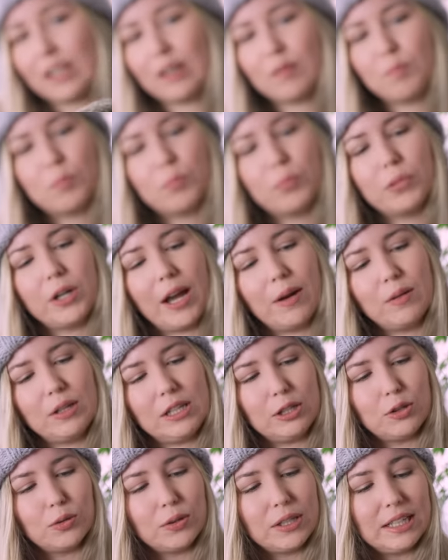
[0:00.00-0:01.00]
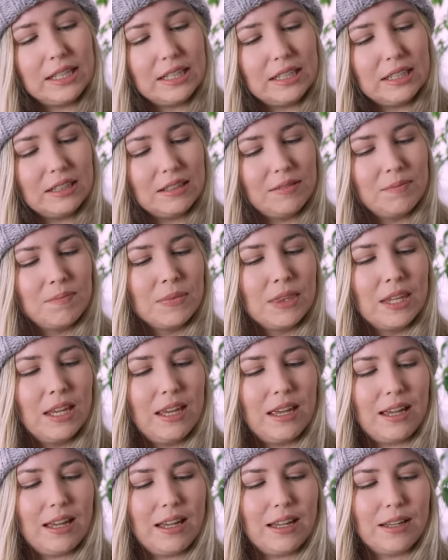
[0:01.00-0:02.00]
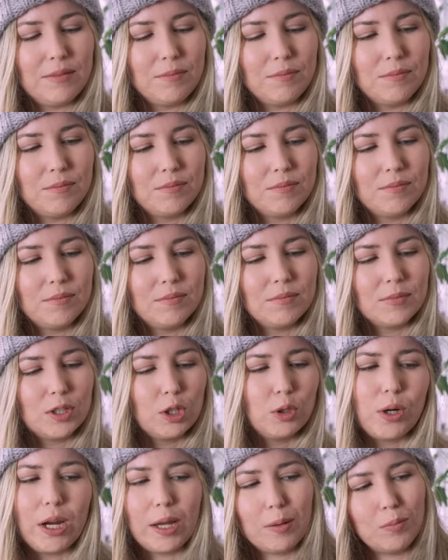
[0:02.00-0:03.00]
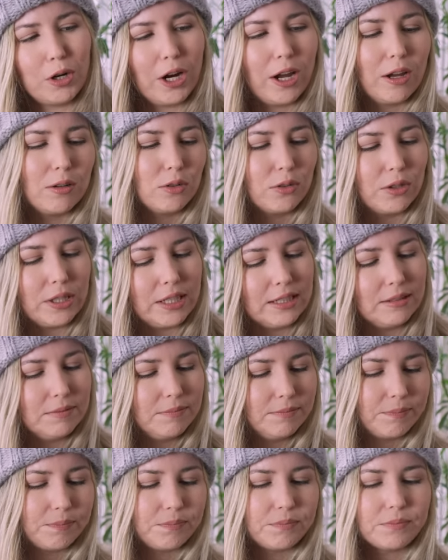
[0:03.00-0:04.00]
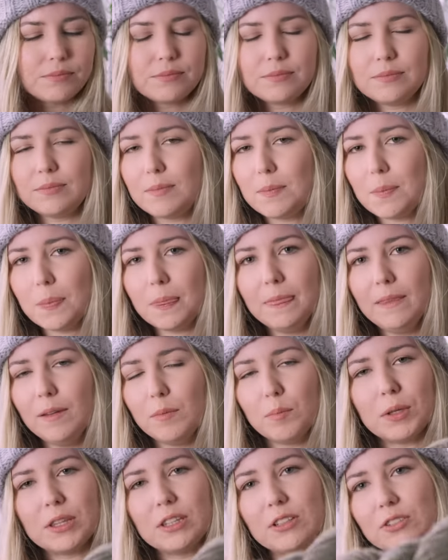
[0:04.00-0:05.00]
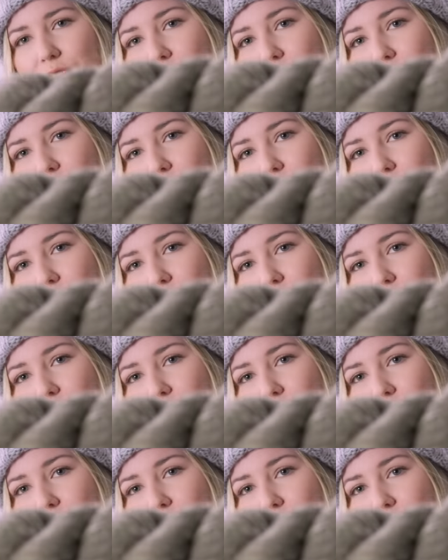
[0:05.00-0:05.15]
a browny green, um, gray brown green, but there's